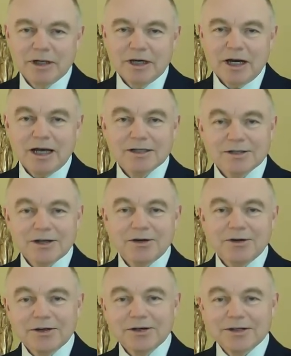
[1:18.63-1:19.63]
And so
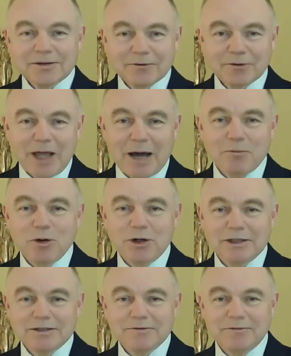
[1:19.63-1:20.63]
from that
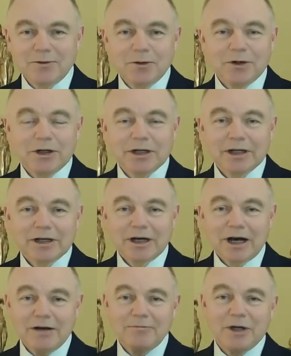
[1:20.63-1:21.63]
point forward,
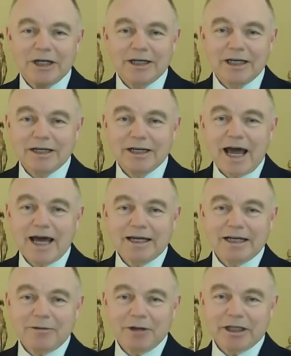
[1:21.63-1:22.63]
I've been in
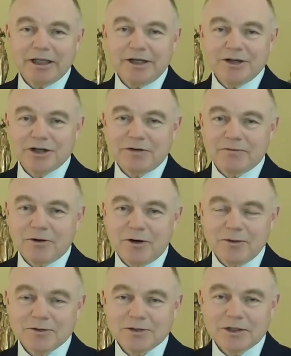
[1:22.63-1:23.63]
academic leadership
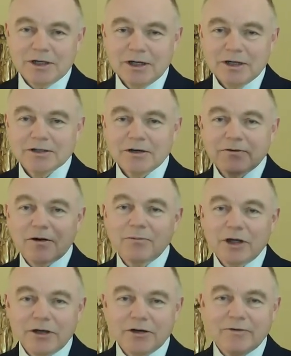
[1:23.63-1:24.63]
roles. So from the
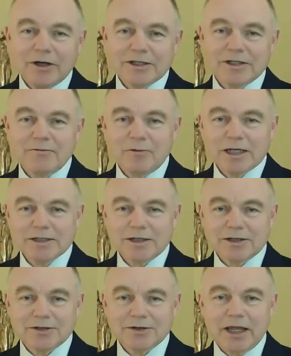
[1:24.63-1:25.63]
University of Western
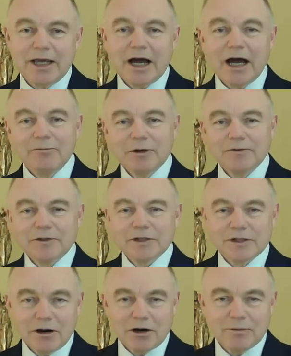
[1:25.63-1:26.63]
Australia, I moved to
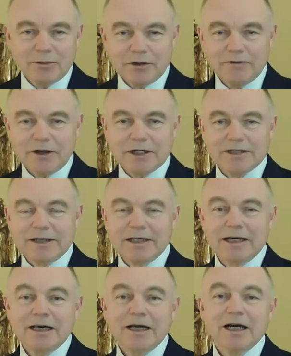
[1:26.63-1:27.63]
Durham University
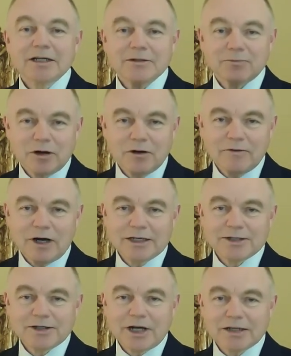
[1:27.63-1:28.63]
as the Pro-Vice
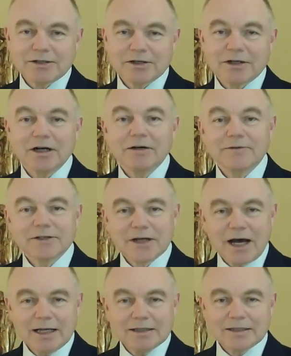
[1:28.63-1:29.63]
Chancellor of
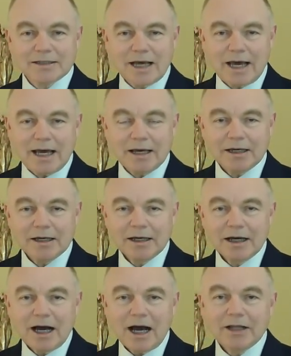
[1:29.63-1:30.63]
Science there.
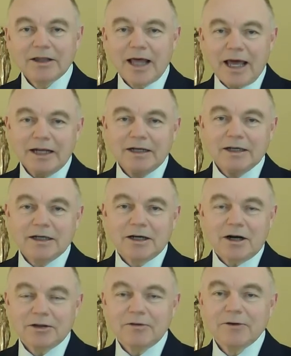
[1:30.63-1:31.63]
And then on
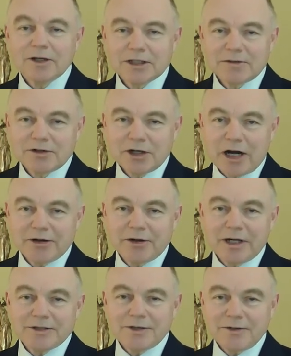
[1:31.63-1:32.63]
the 1st of January
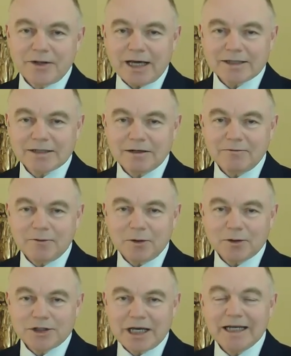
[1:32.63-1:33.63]

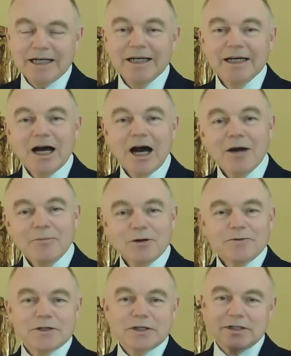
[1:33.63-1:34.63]
2014, I moved
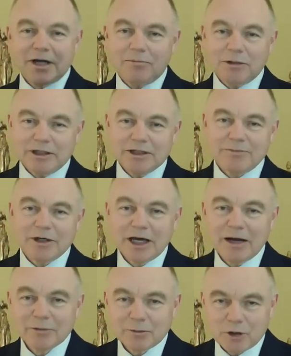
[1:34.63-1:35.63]
to Dublin to become
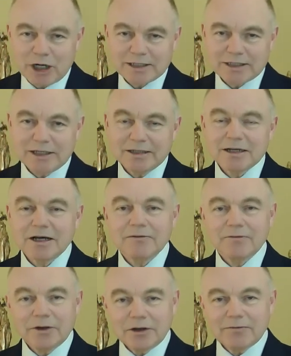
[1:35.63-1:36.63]
the President of
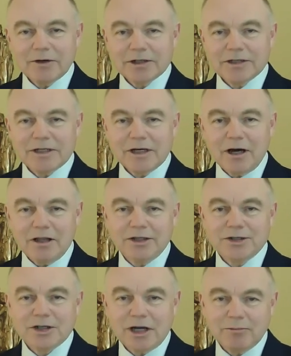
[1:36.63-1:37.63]
University College
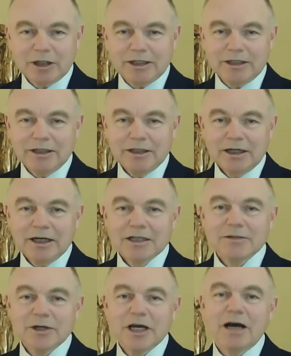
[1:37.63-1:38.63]
Dublin and to
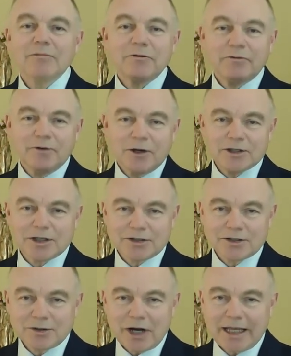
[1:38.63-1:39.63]
become the first
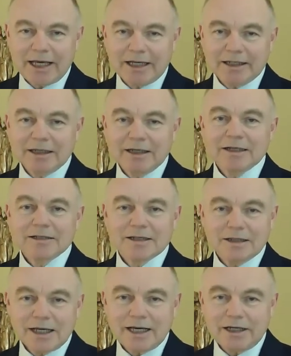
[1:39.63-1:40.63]
Australian to
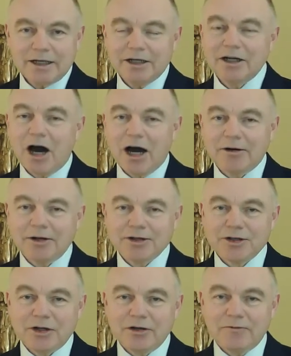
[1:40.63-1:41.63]
lead an Irish
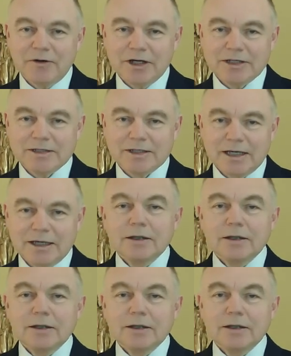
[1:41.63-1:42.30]
university.